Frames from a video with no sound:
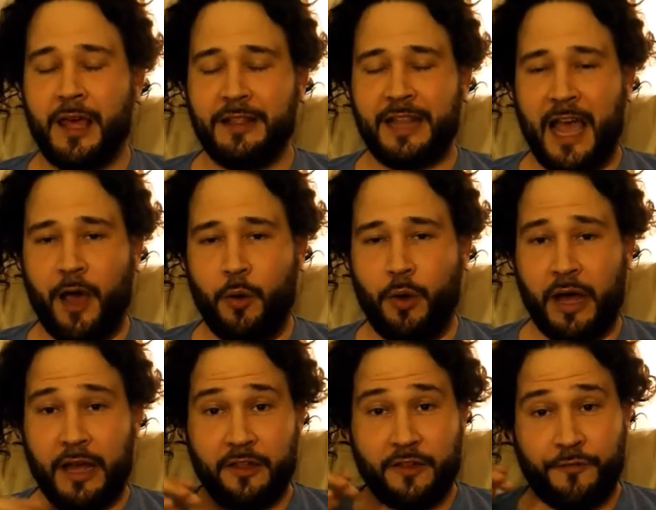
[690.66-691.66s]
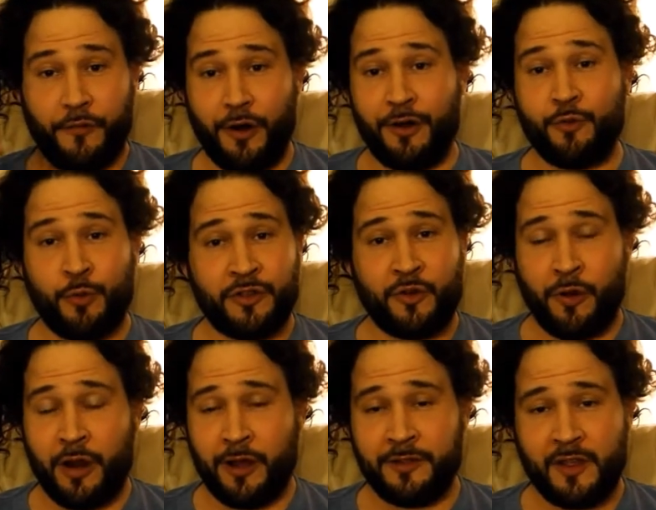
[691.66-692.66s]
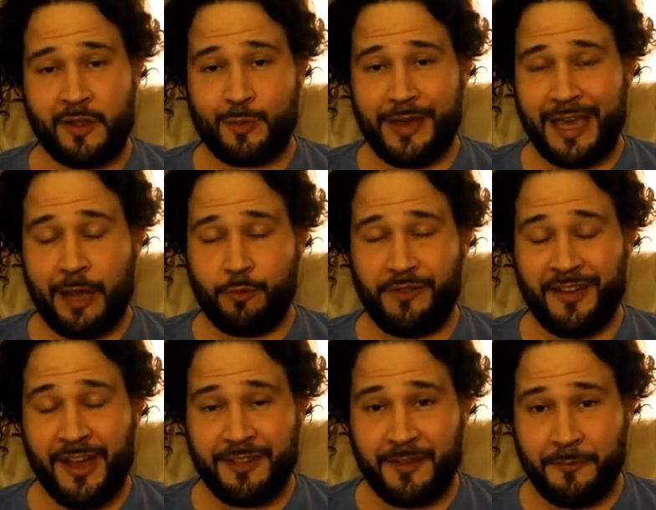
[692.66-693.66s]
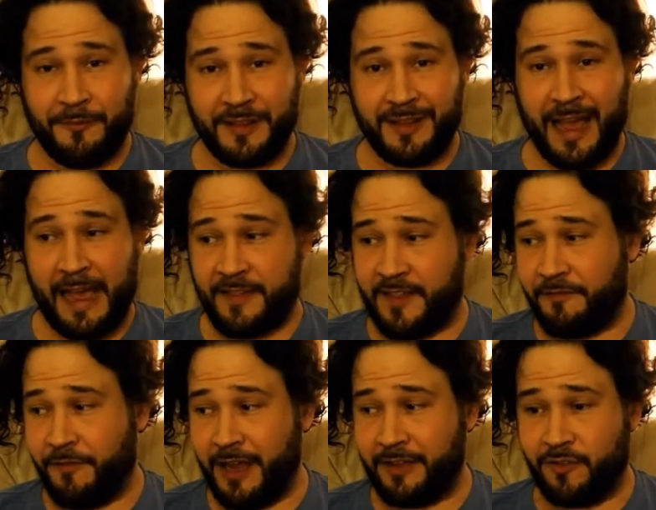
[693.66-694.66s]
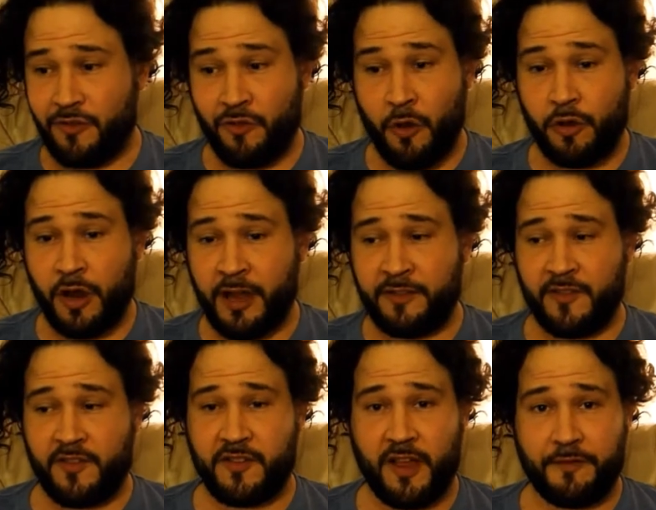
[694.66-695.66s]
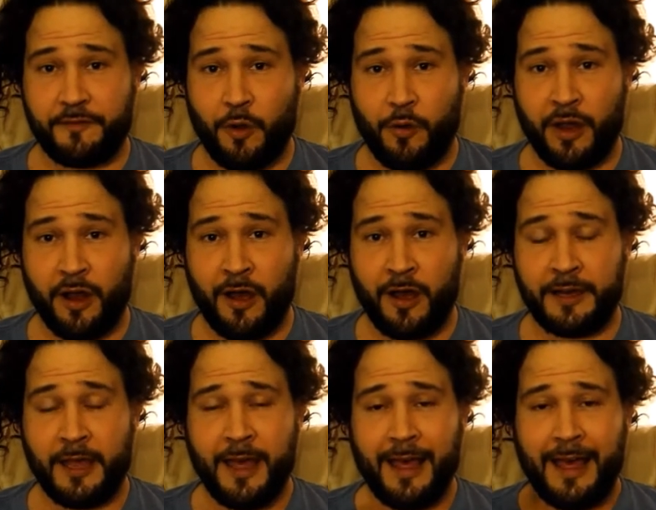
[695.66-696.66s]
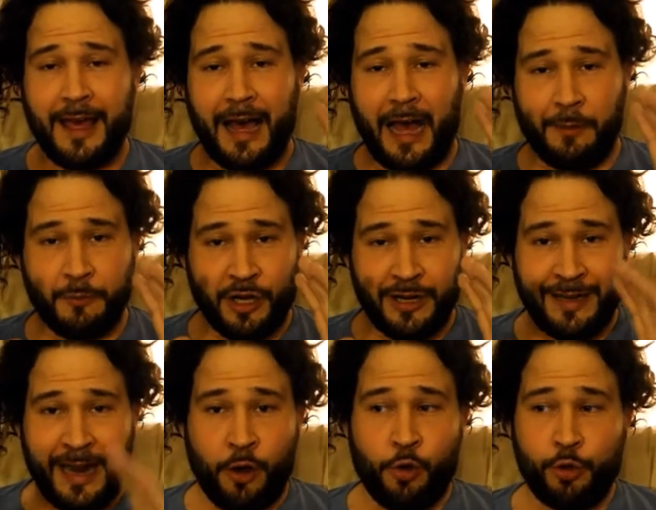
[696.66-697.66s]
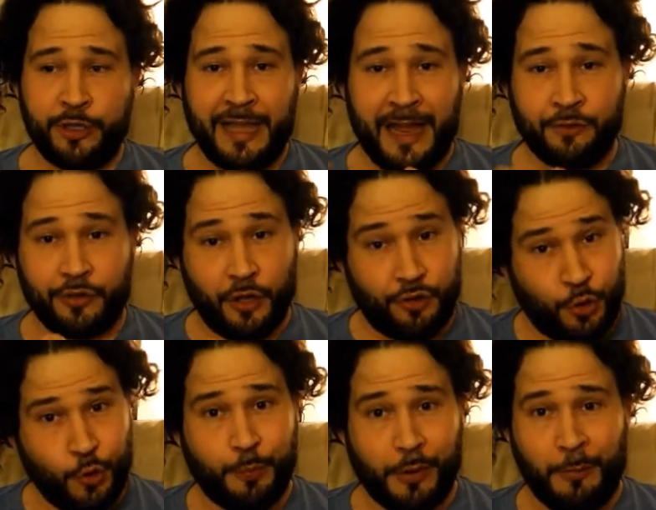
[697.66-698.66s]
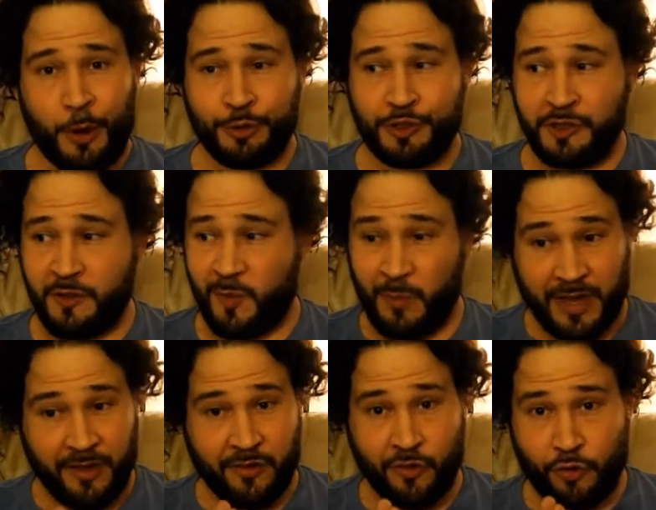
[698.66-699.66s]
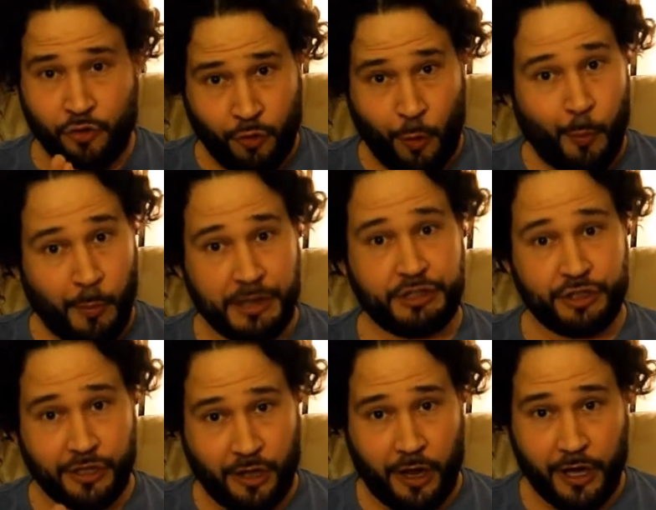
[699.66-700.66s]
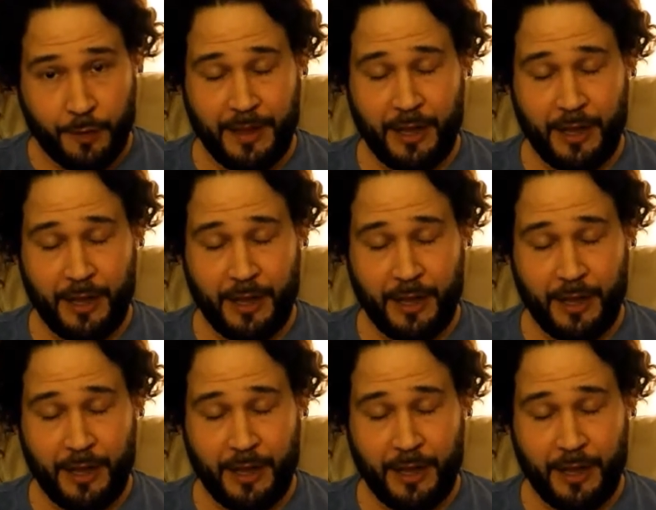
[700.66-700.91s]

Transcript: Now, as far as what's going on this weekend, we've got some fantastic fights. There's all kinds of stuff going on. I'm going to narrow it down to two promotions because there's so much to talk